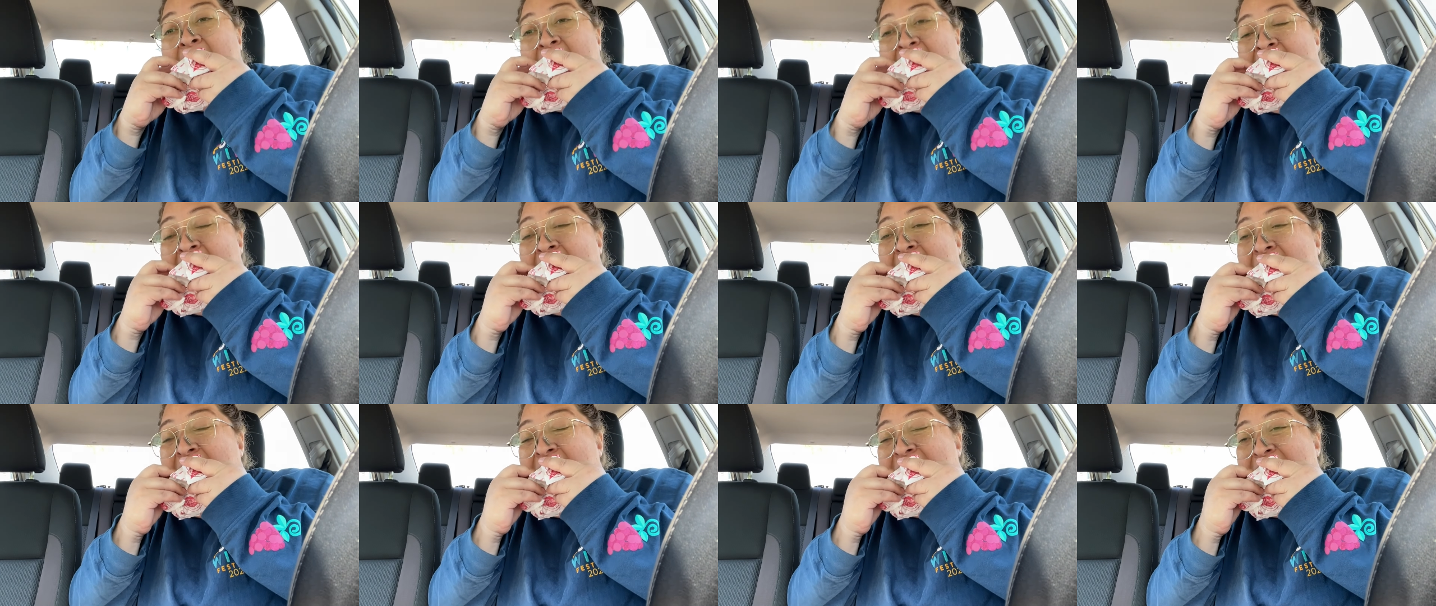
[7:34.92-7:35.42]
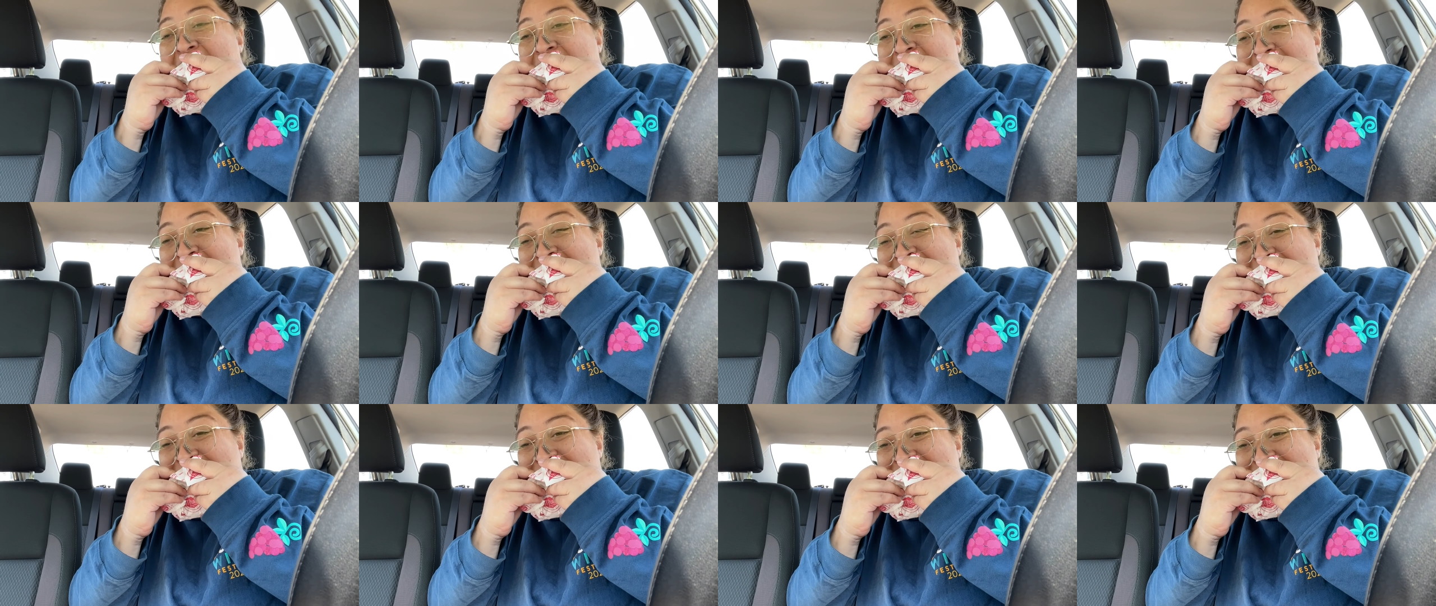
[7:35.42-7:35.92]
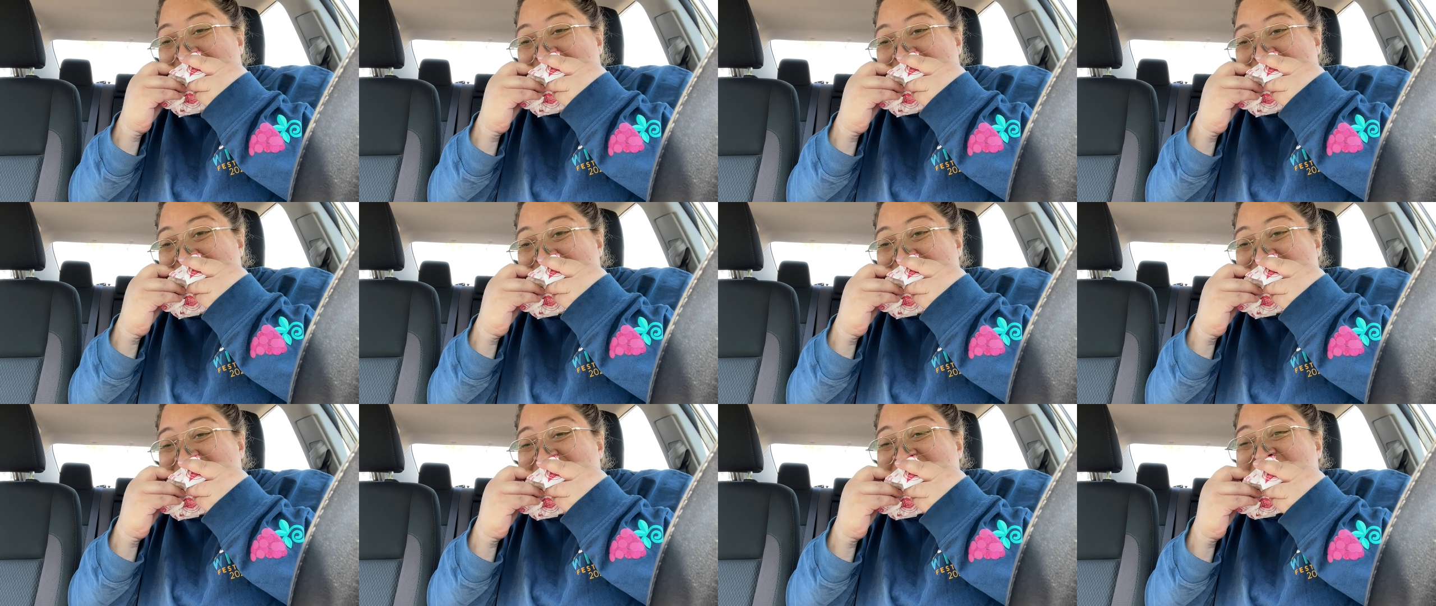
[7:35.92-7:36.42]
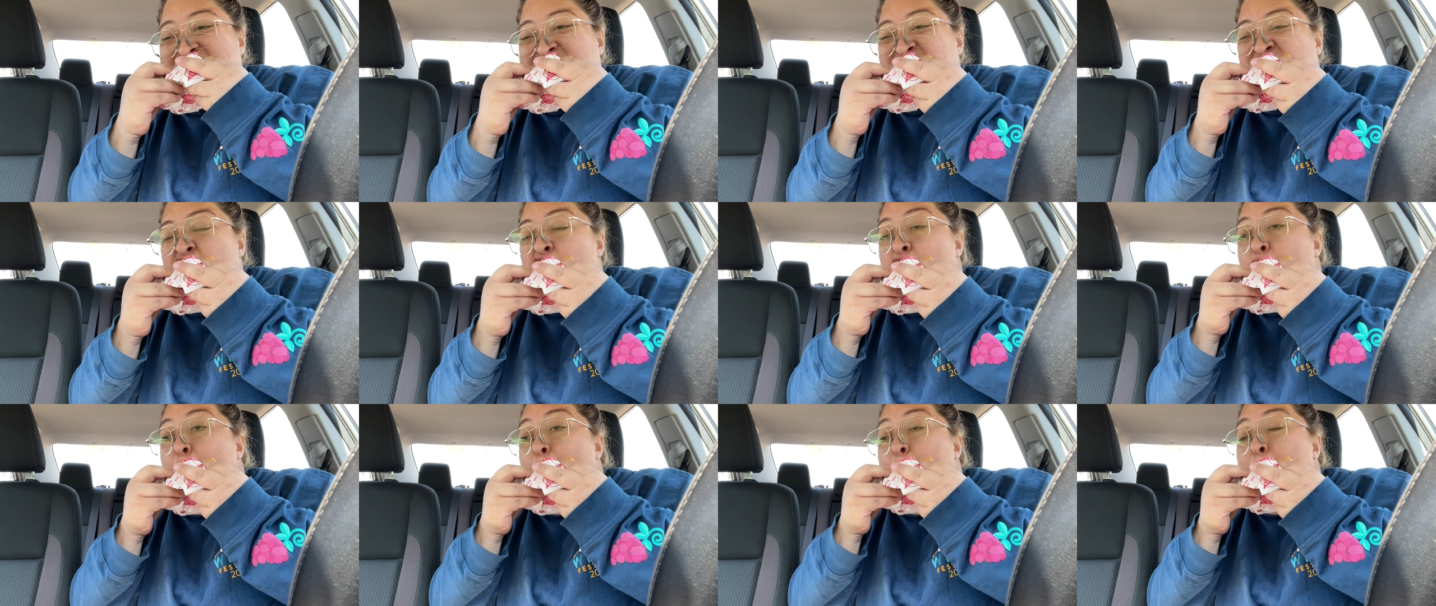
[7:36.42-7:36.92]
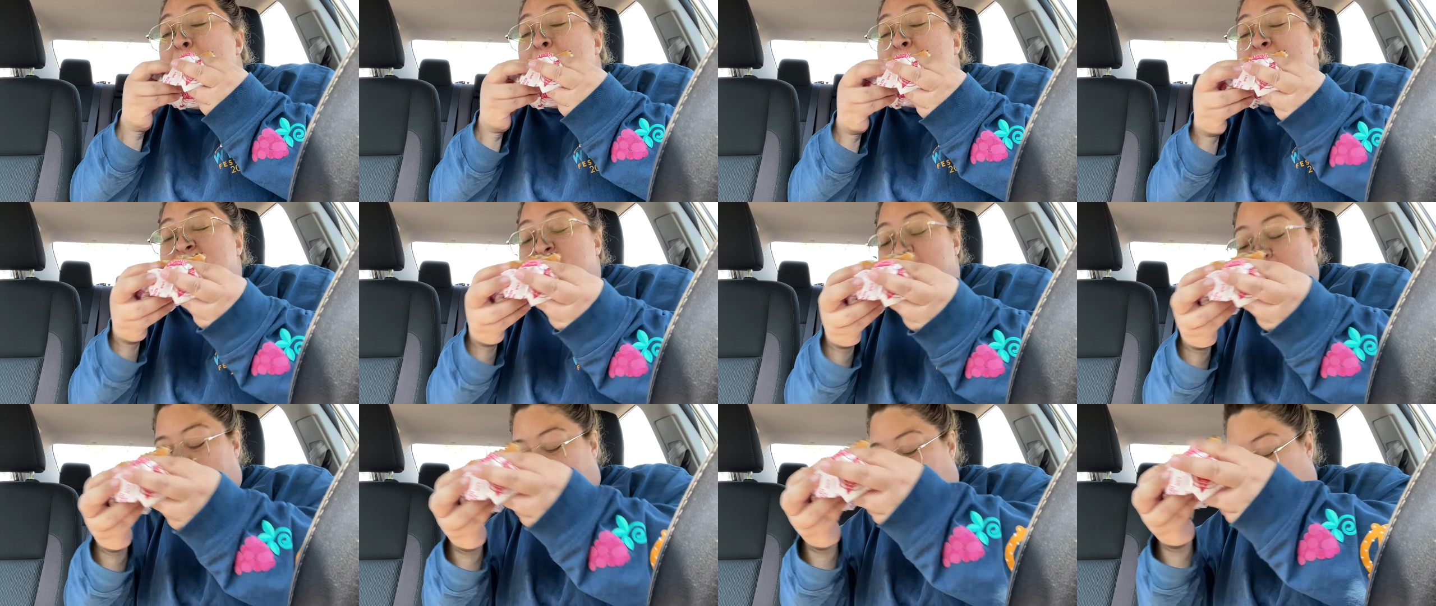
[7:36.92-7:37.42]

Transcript: (no one is talking)